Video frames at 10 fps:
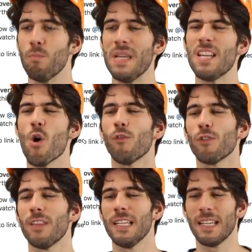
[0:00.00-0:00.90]
Me
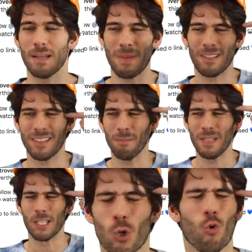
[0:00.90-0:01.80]
overthinking about
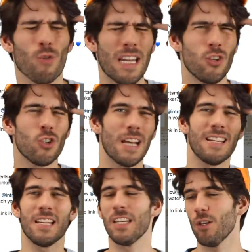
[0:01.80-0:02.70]
something cringe I
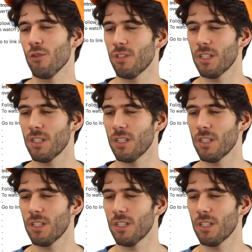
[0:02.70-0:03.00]
did years